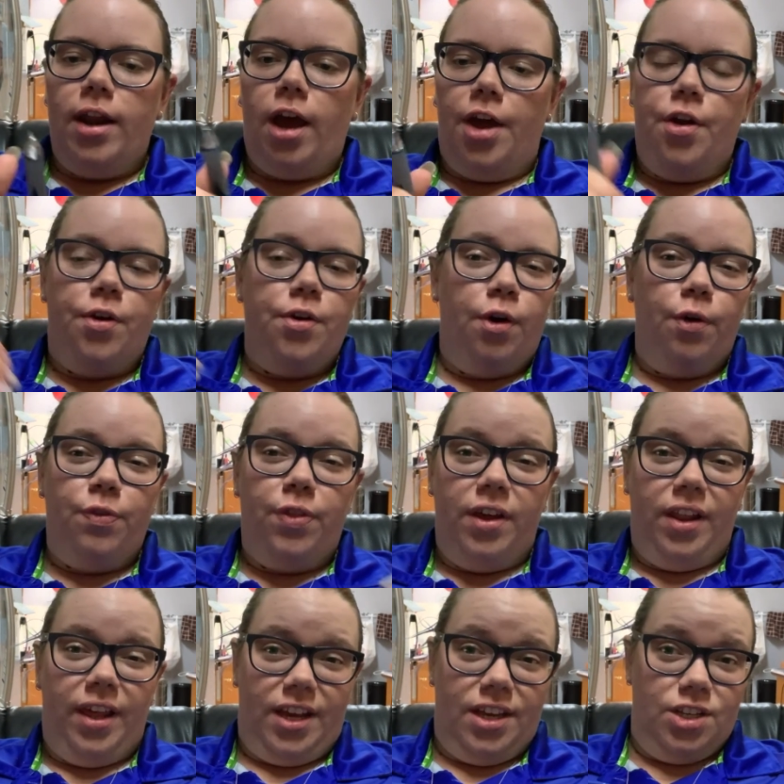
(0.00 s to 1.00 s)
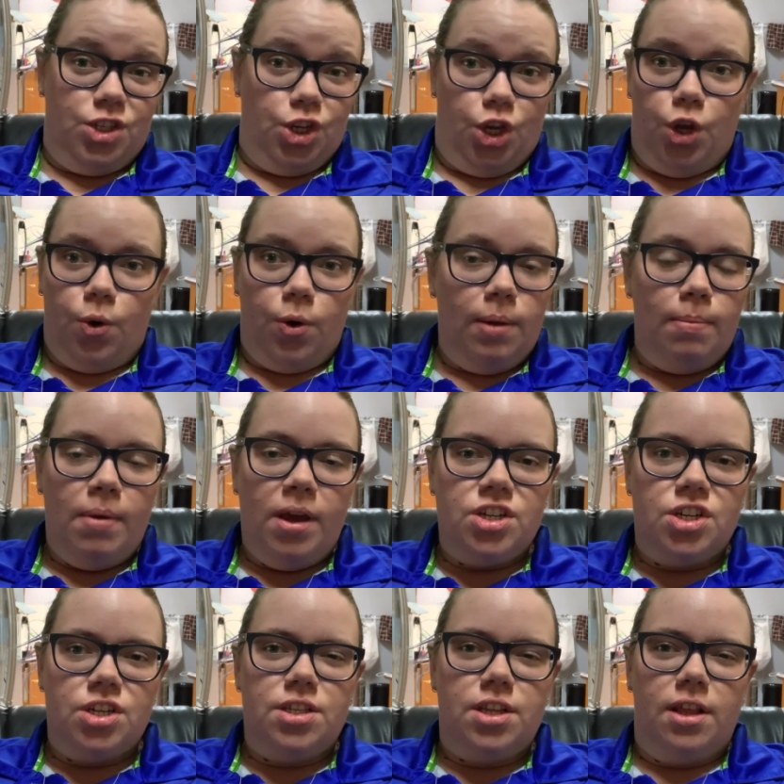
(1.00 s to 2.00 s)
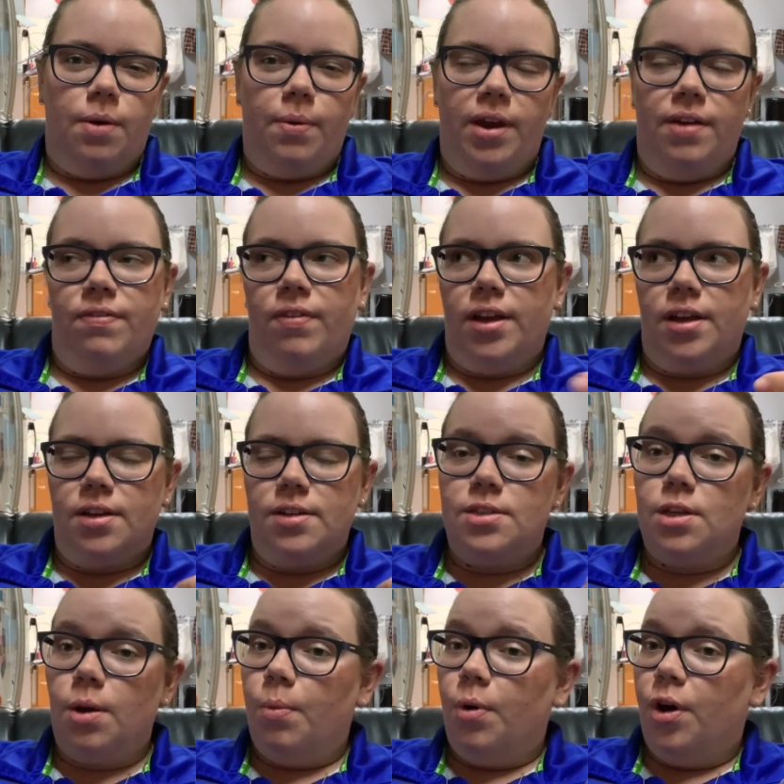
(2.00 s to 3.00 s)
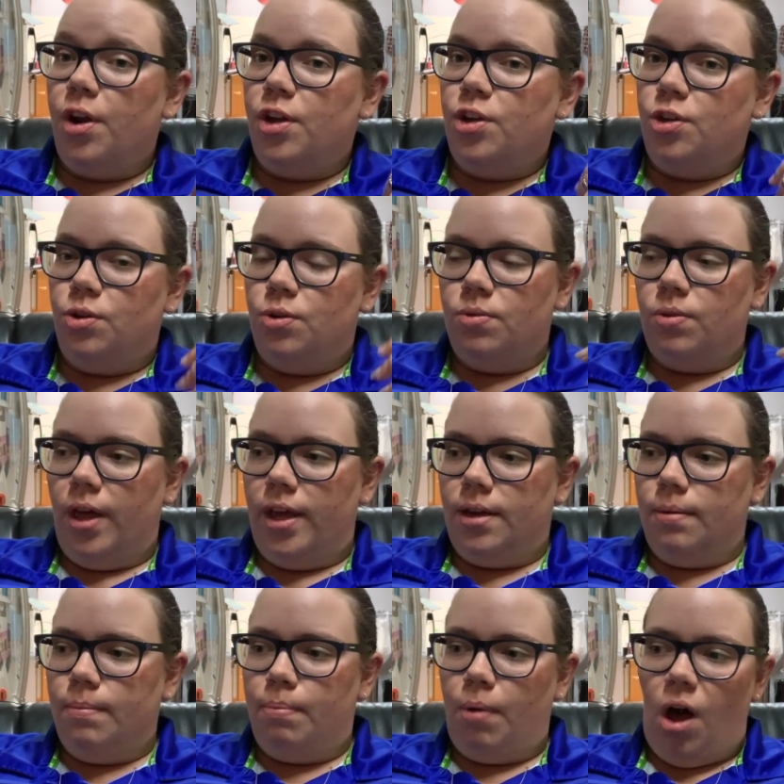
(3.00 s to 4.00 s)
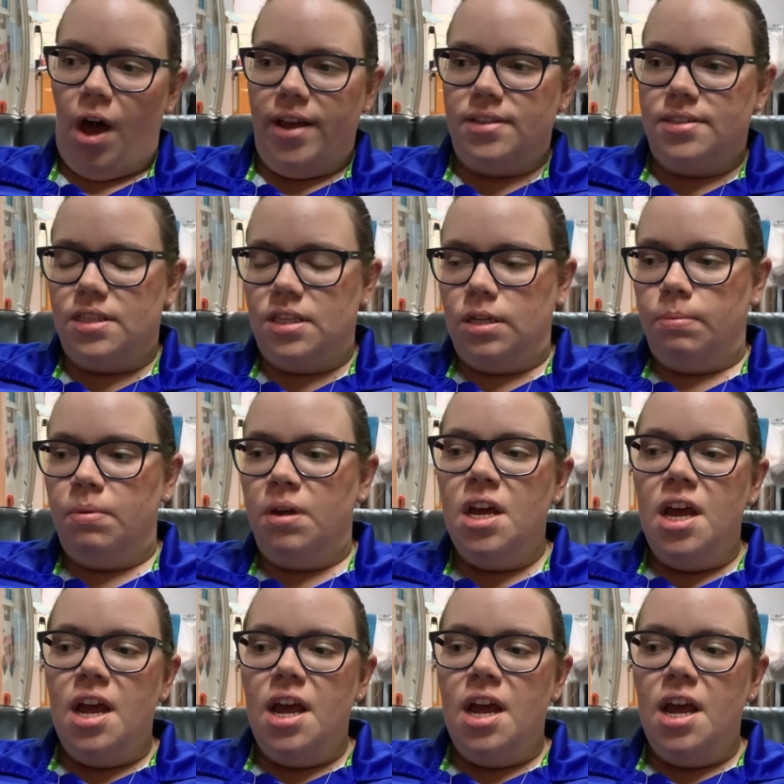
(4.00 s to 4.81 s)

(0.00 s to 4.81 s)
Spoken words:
I don't know if they're like a security measure, so that way if like someone like buys them